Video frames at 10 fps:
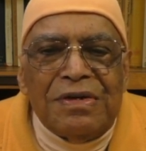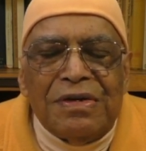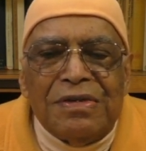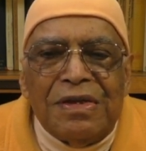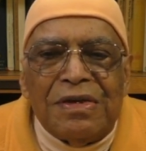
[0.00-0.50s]

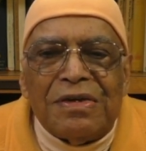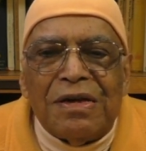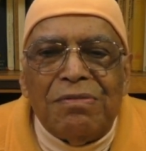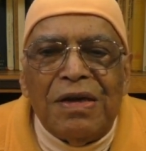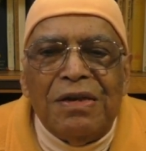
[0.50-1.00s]
and they are
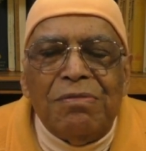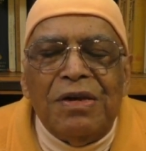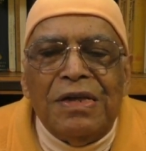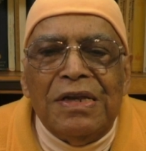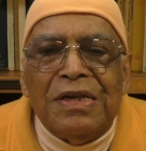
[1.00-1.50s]

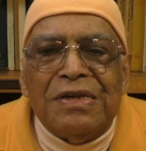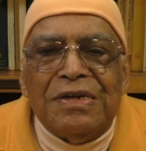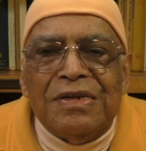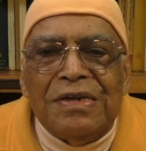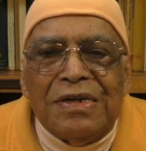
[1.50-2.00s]
available in
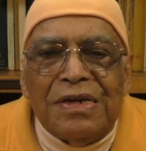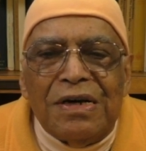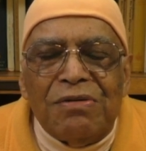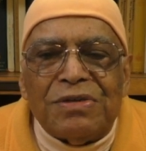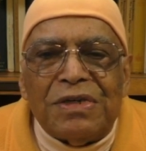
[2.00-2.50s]

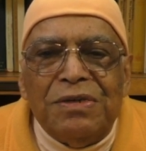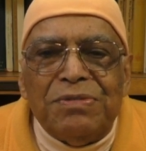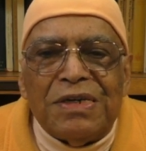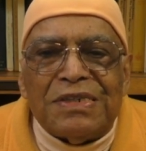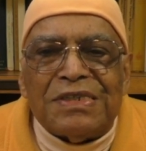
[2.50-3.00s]
our
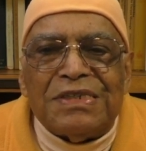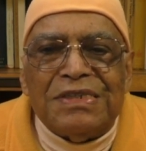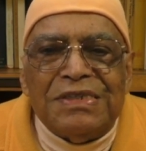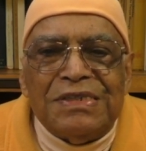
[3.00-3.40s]
scriptures.